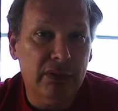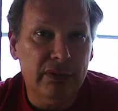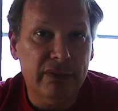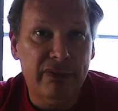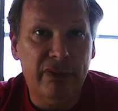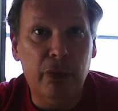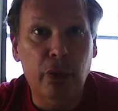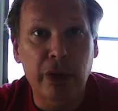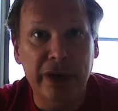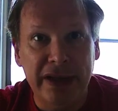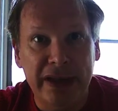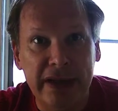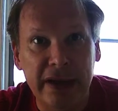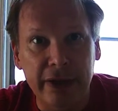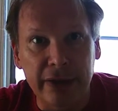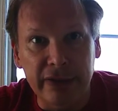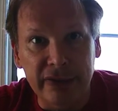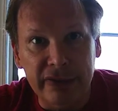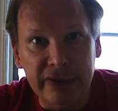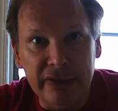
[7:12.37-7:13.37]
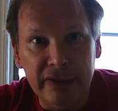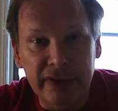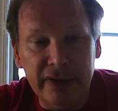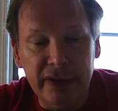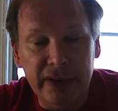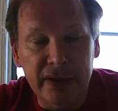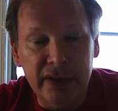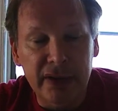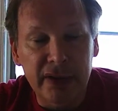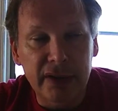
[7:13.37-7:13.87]
40 years.
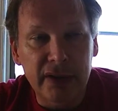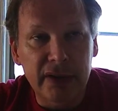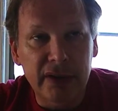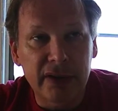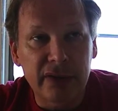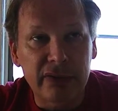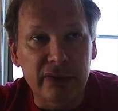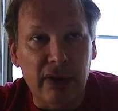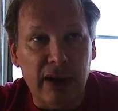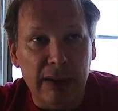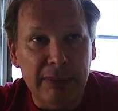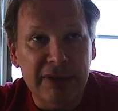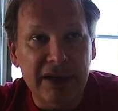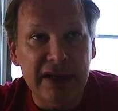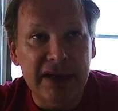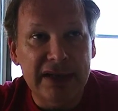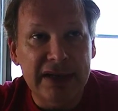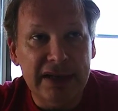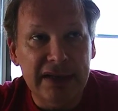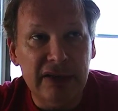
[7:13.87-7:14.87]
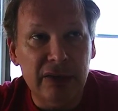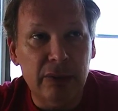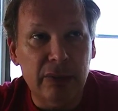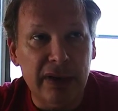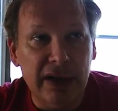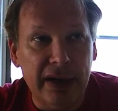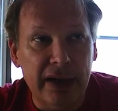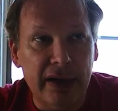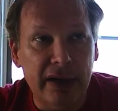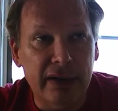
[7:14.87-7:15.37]
So I'm going to need to
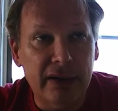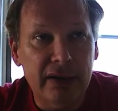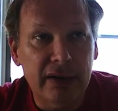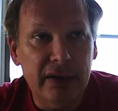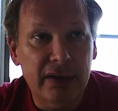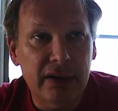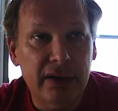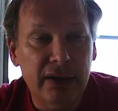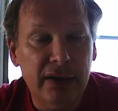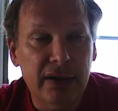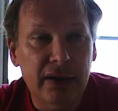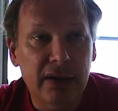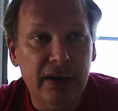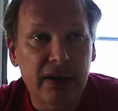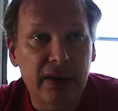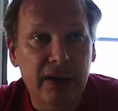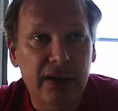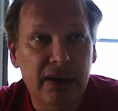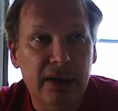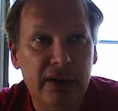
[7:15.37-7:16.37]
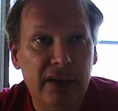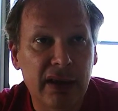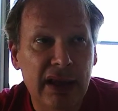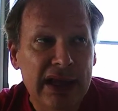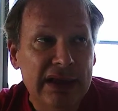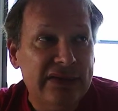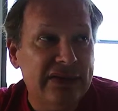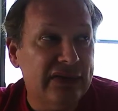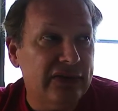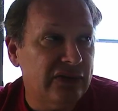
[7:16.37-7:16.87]
wear
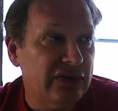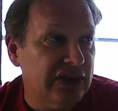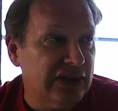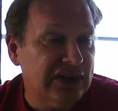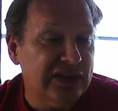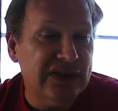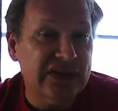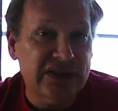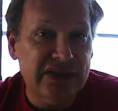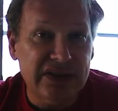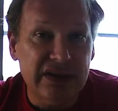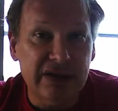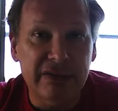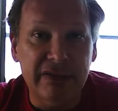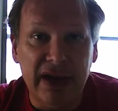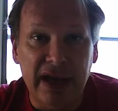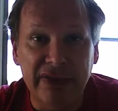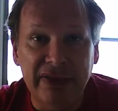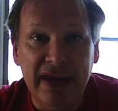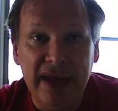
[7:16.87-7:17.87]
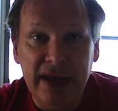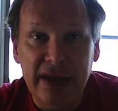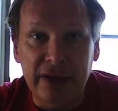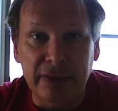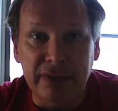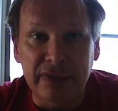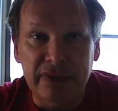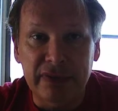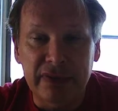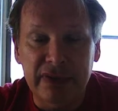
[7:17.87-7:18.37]
glasses just to see around the house.
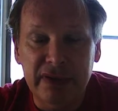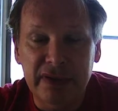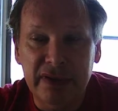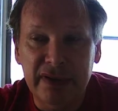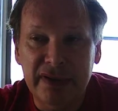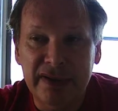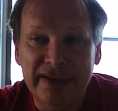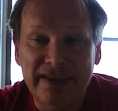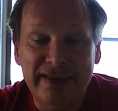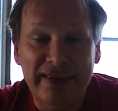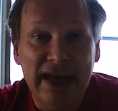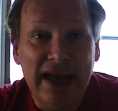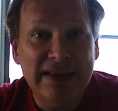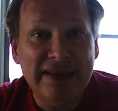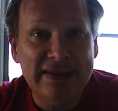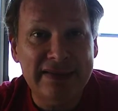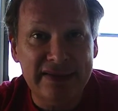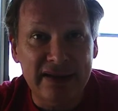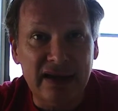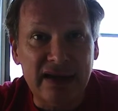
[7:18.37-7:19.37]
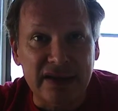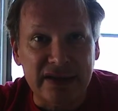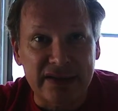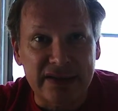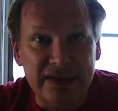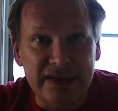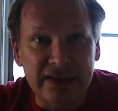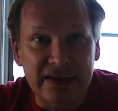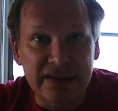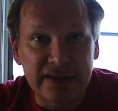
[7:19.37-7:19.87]
That sucks.
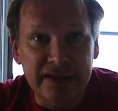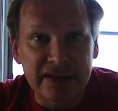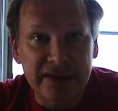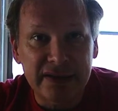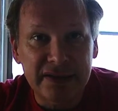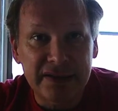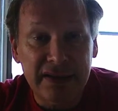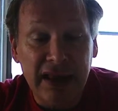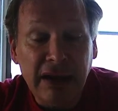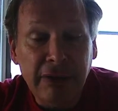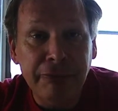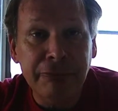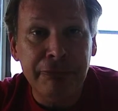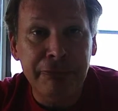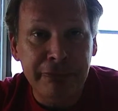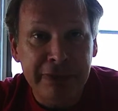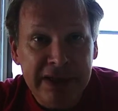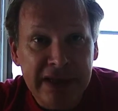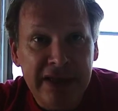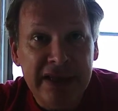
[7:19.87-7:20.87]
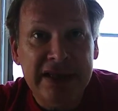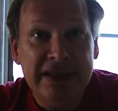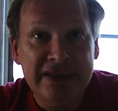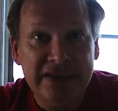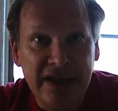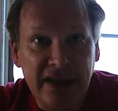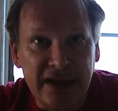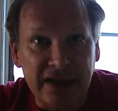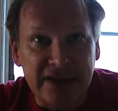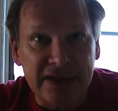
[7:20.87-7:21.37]
That really
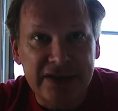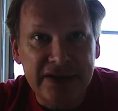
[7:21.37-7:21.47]
sucks.